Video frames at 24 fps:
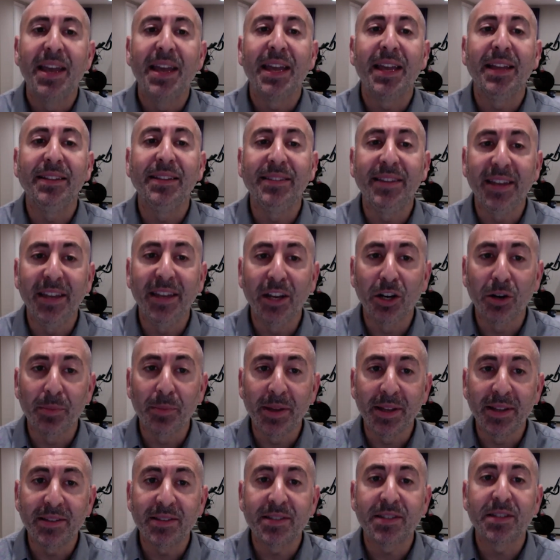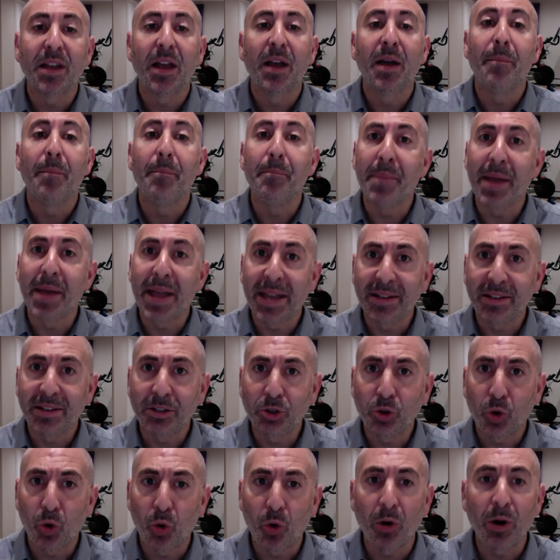in Tiegerman's
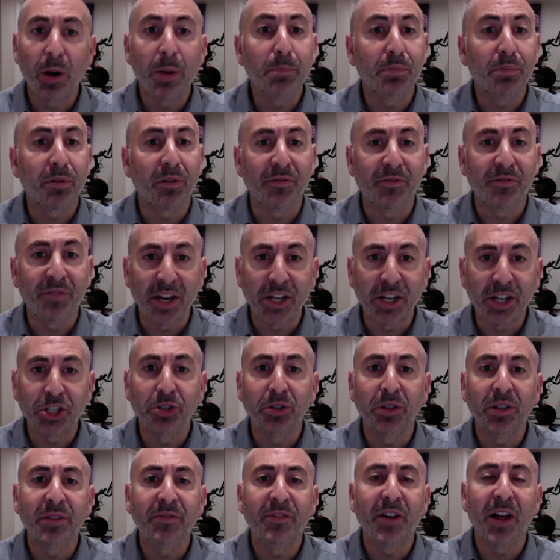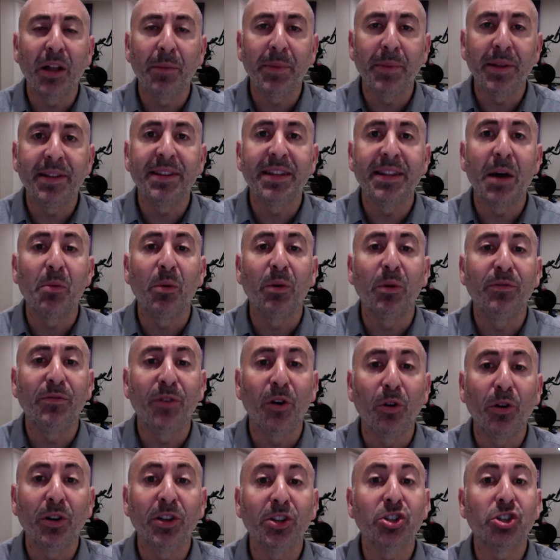mandatory professional development that will
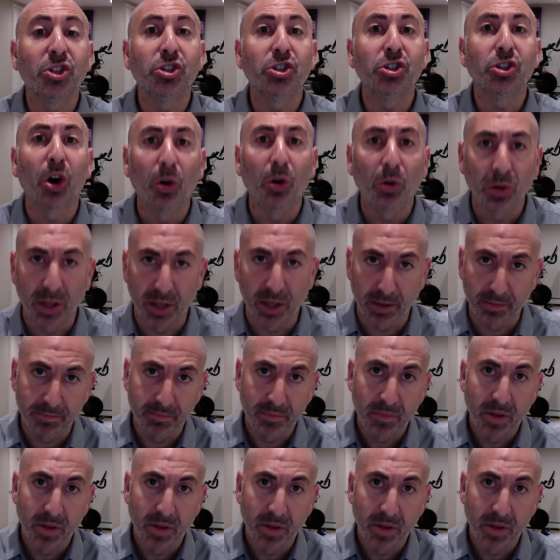focus solely